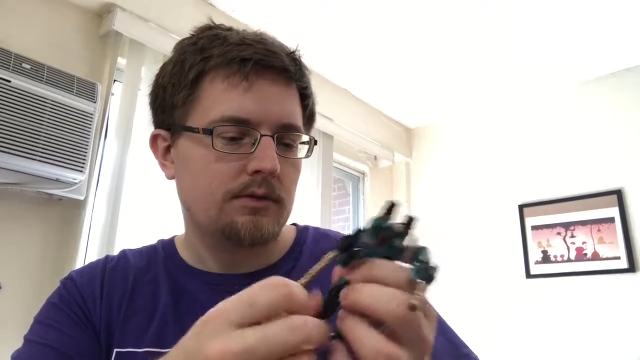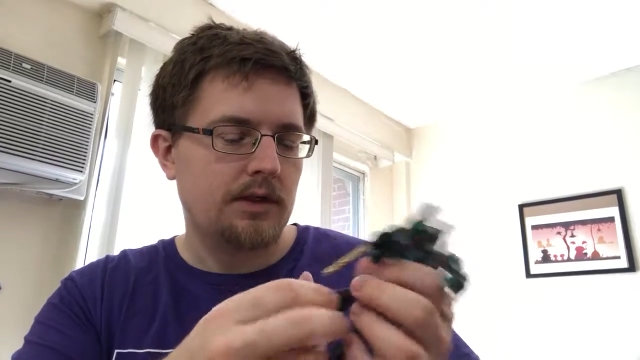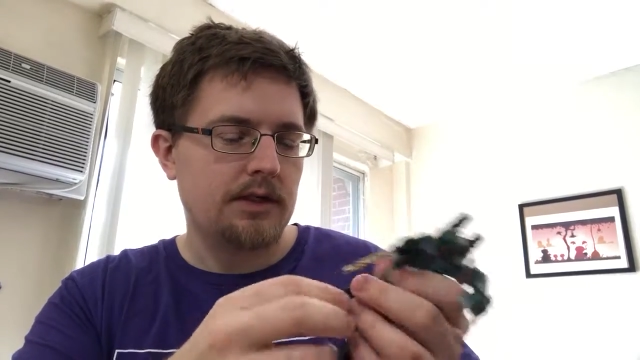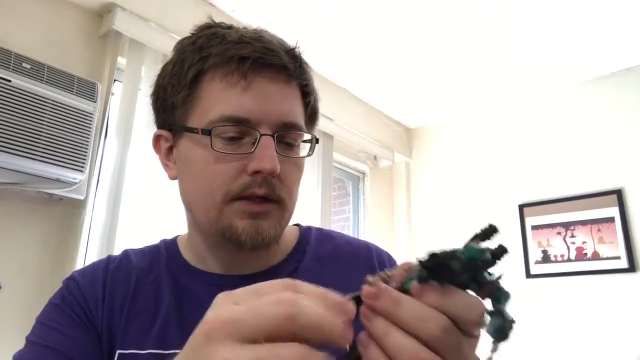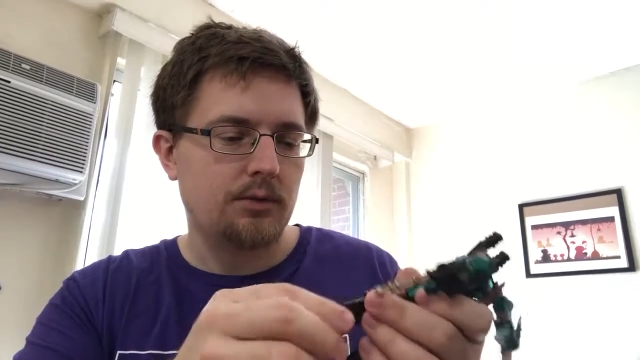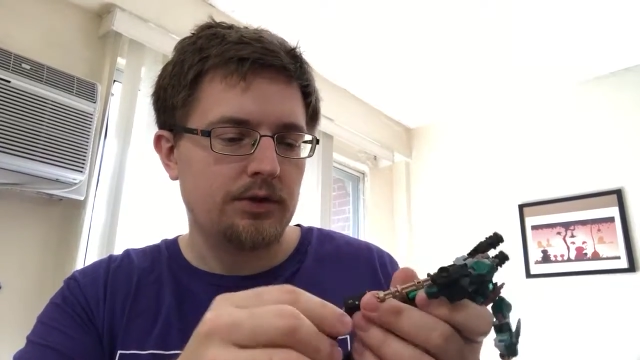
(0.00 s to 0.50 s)

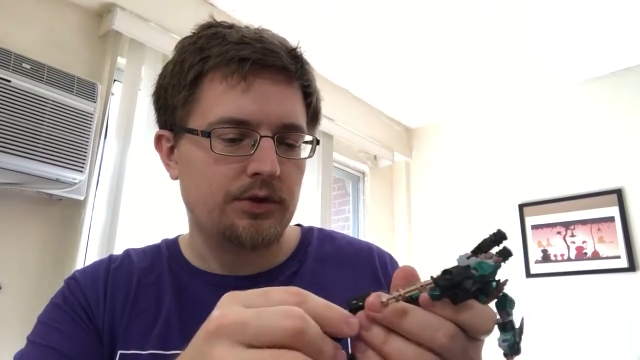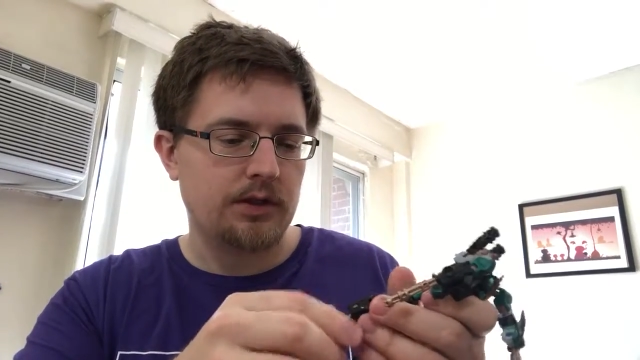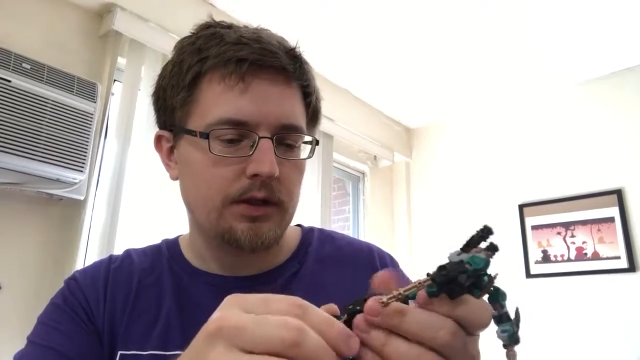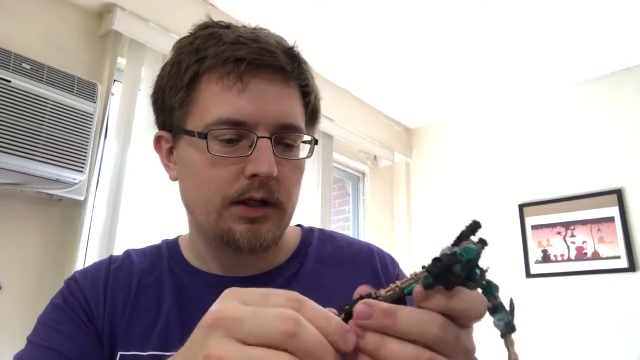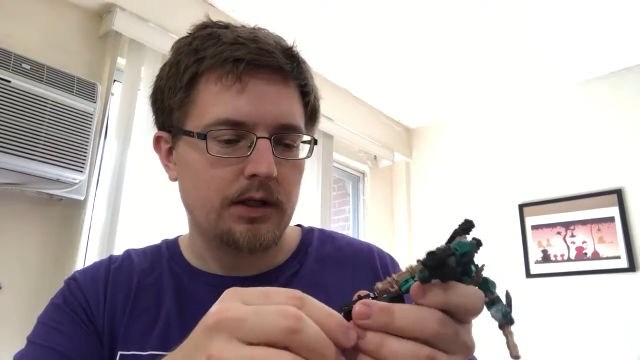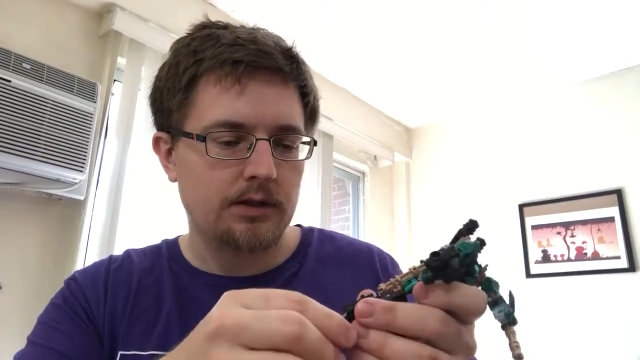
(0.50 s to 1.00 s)
I kind of wish
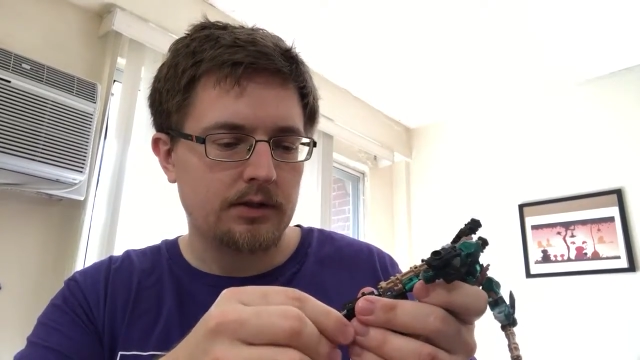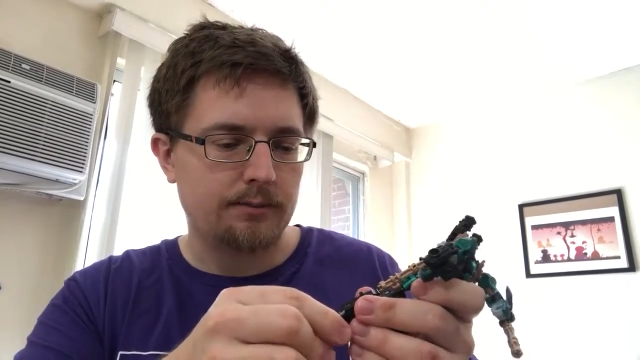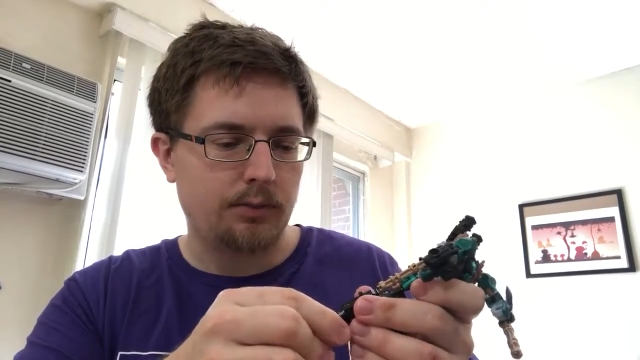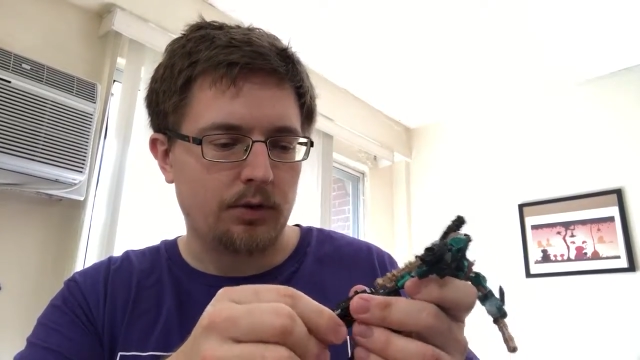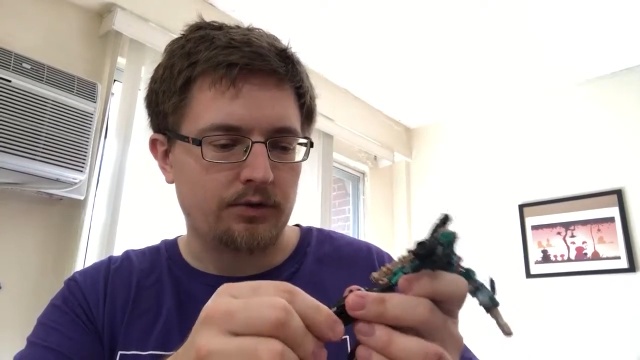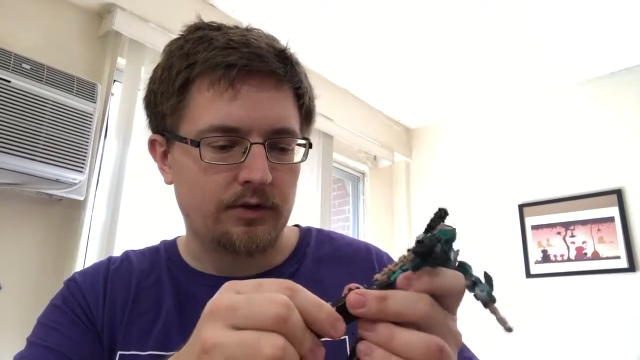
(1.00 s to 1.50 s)
the
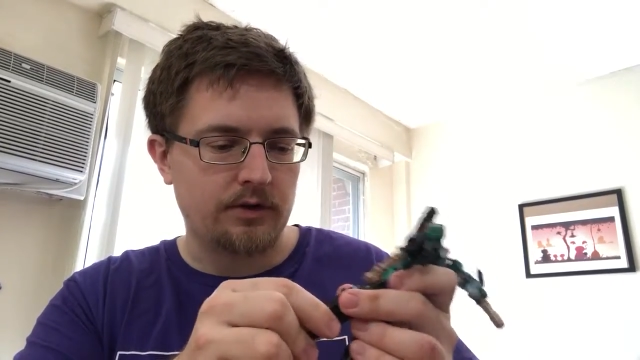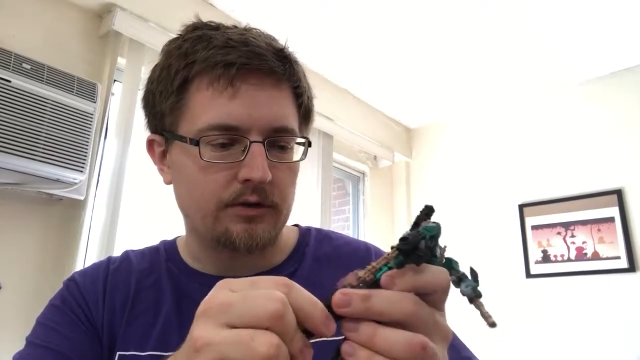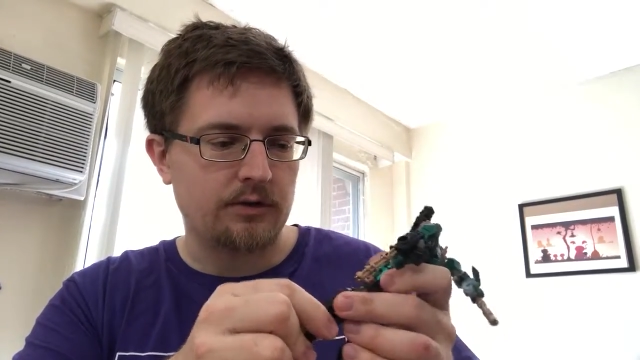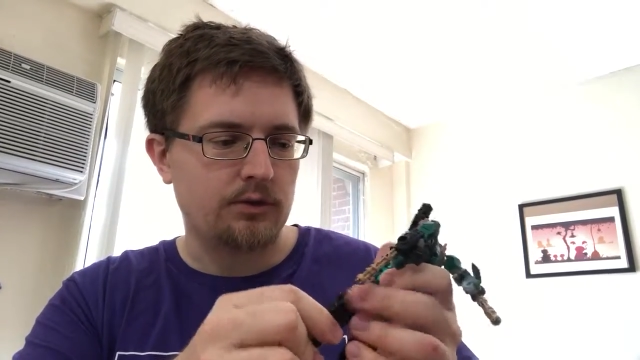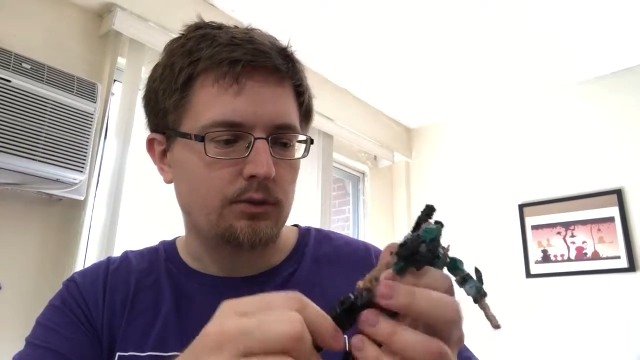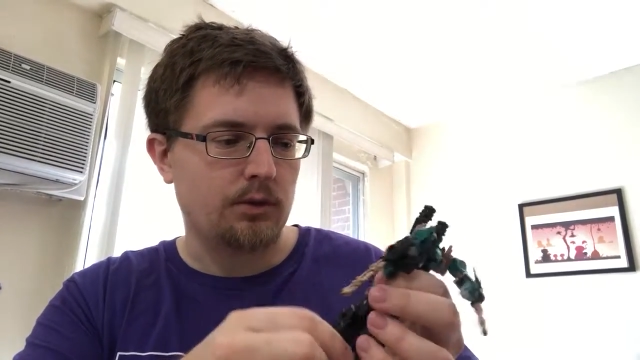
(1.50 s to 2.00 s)
ports on
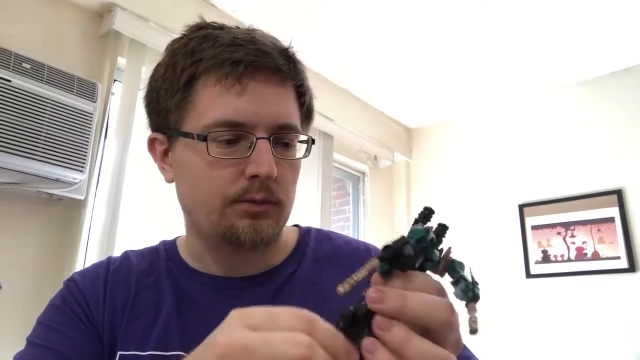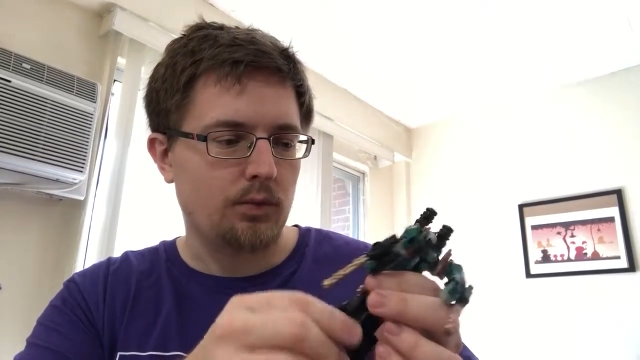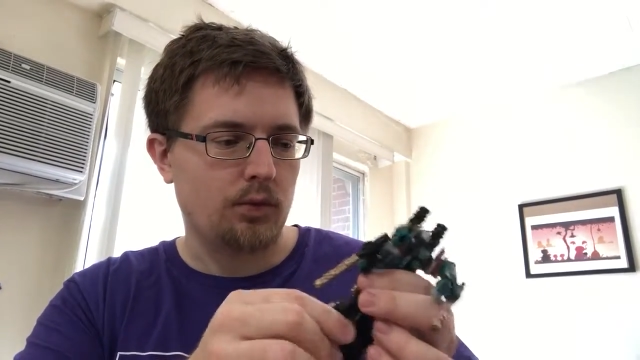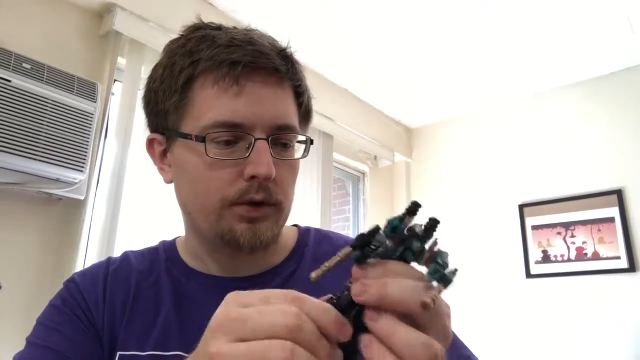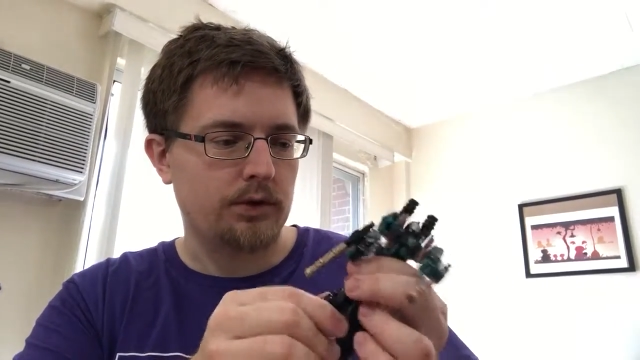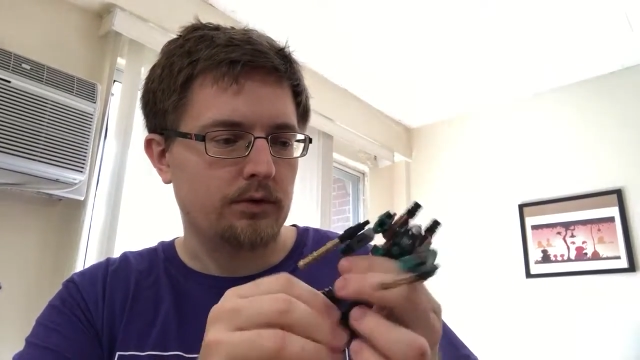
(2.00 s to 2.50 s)
these dudes were
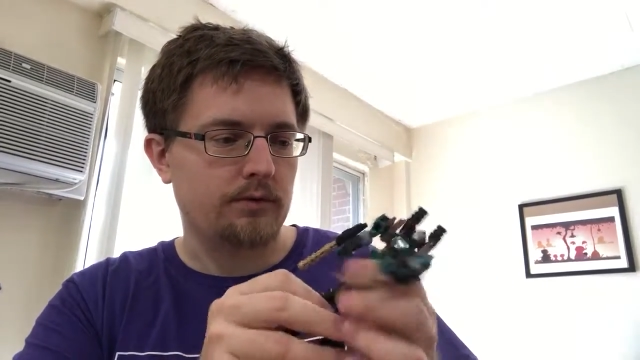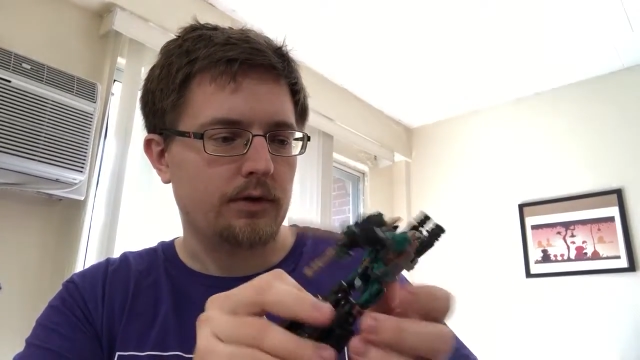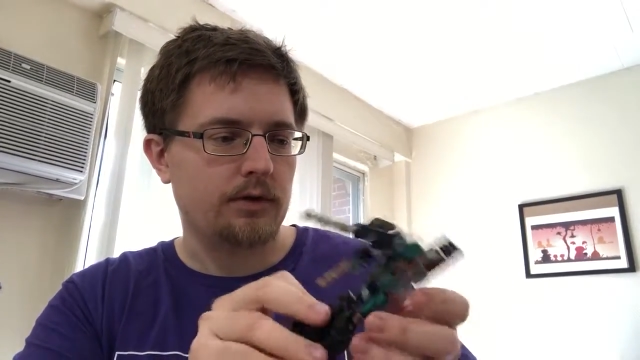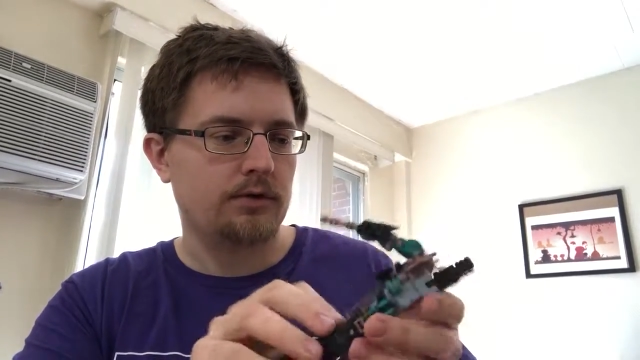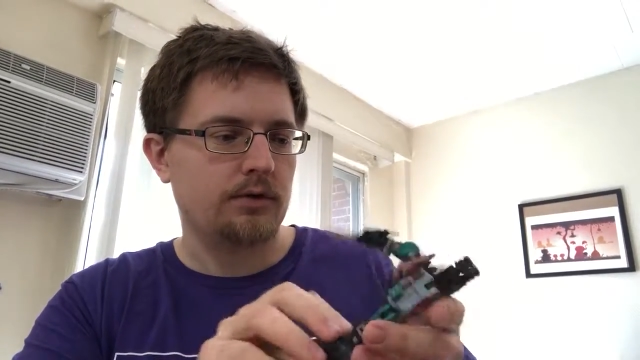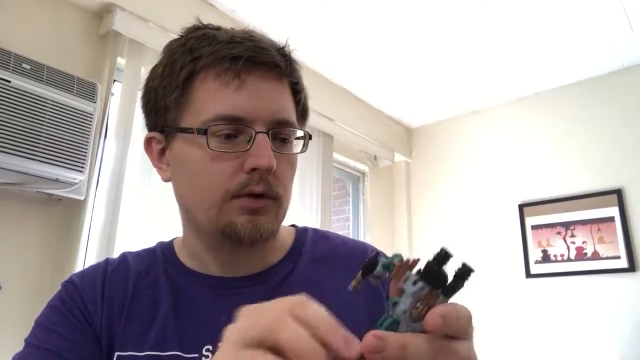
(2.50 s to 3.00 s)
more
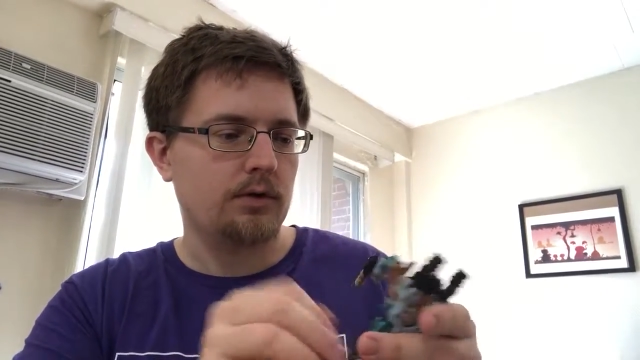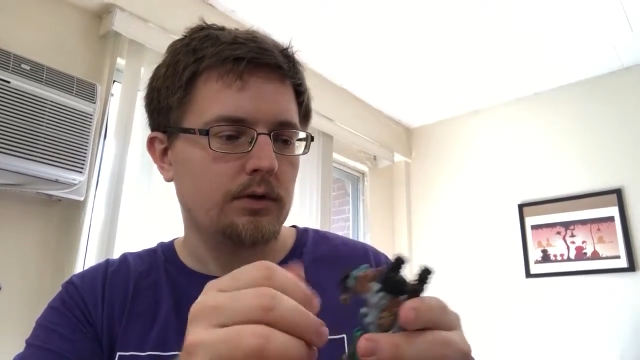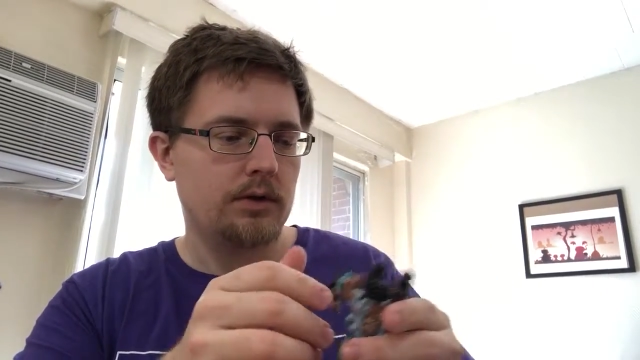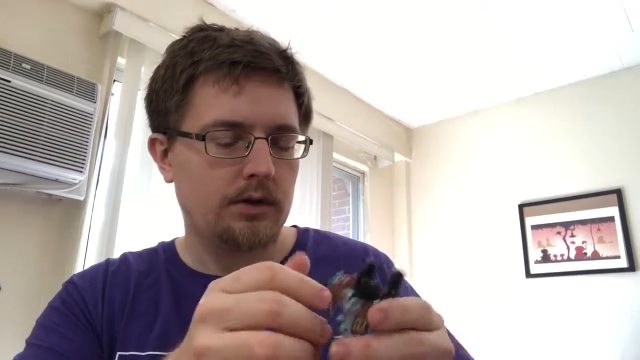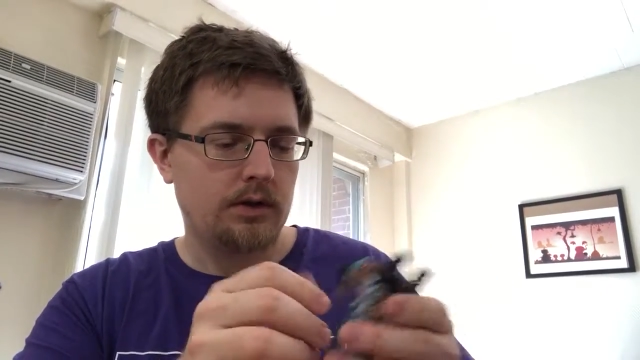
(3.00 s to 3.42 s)
universal.